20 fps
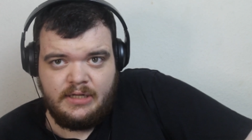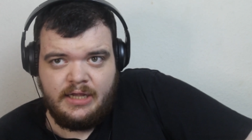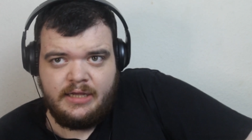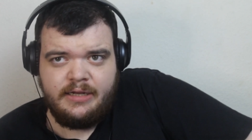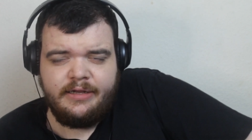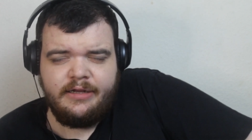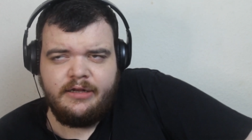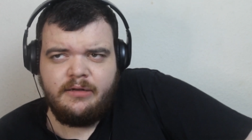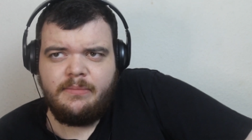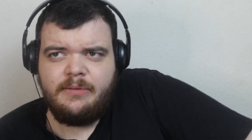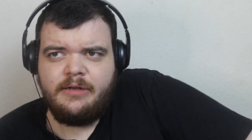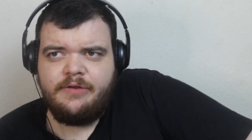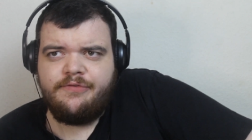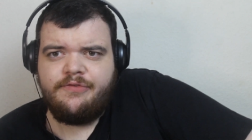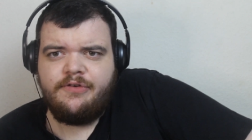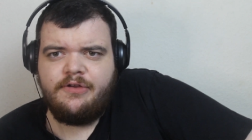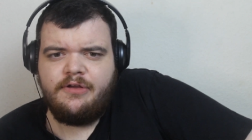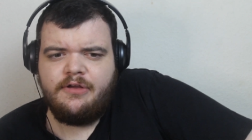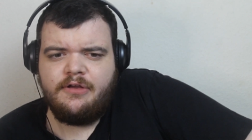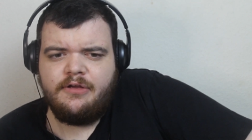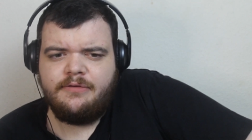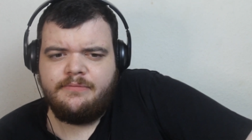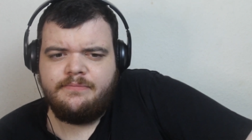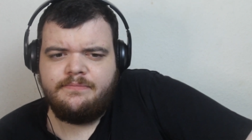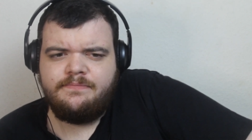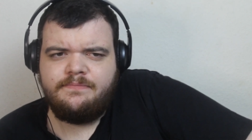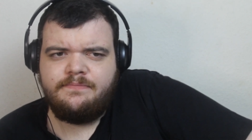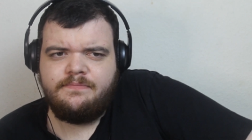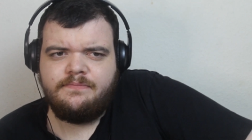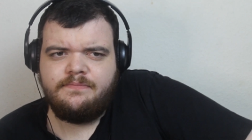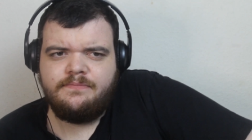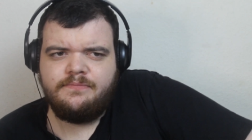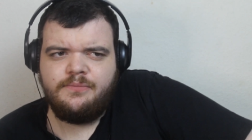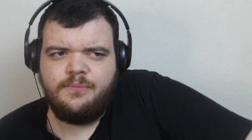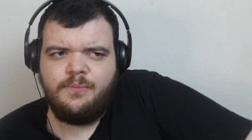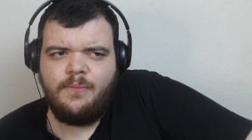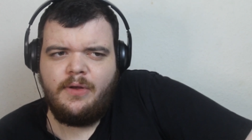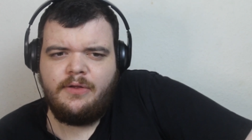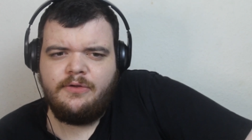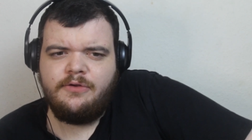a little bit of a
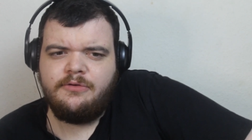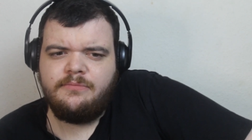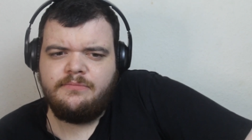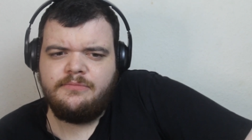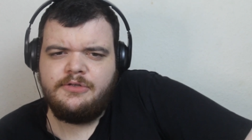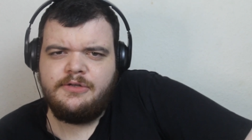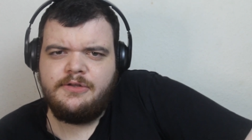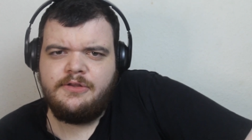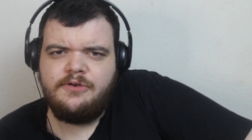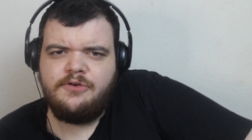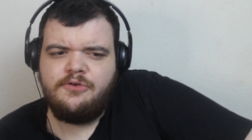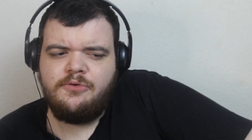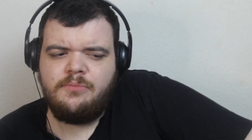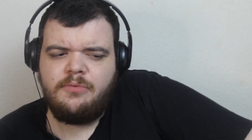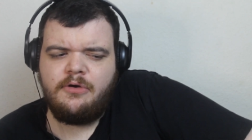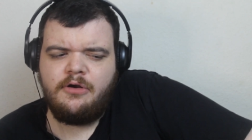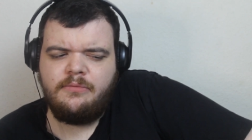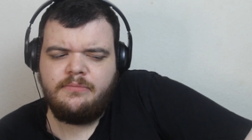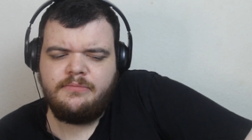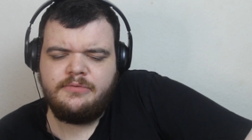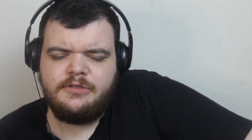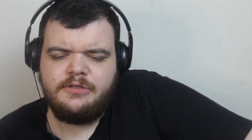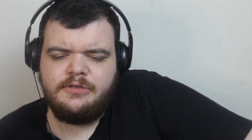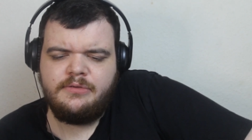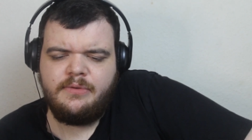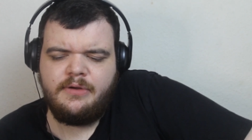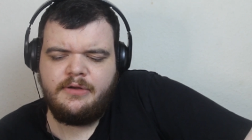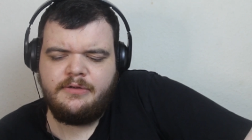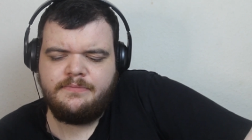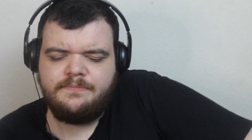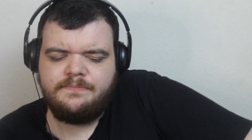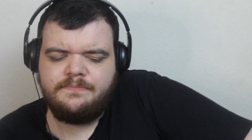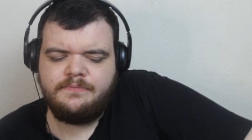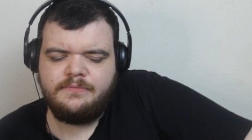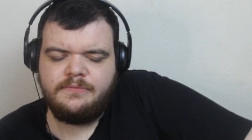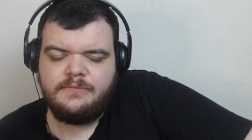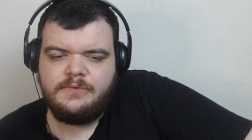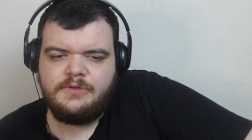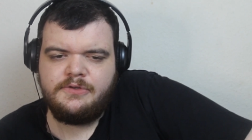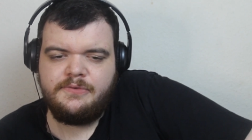welcome to the new props as well.
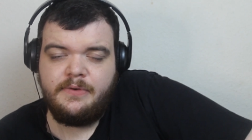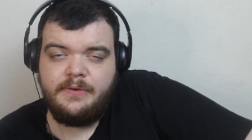So